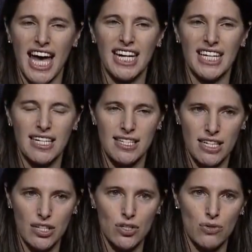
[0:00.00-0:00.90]
and
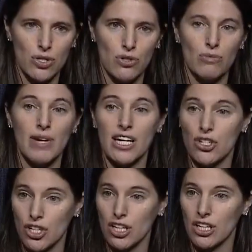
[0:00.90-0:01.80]
continue to make
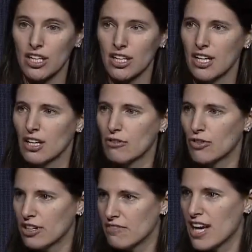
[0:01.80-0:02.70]
sure
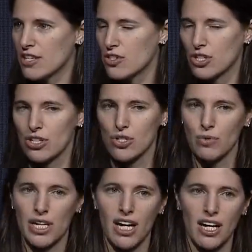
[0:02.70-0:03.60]
for investors
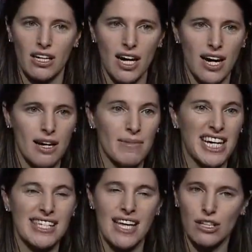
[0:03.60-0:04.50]
we are
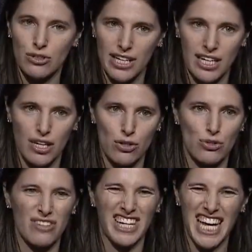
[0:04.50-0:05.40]
accelerating or
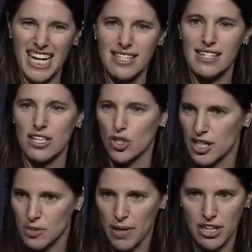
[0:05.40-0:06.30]
sort of enhancing
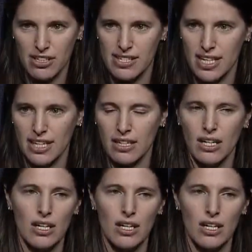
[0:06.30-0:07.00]
transparency.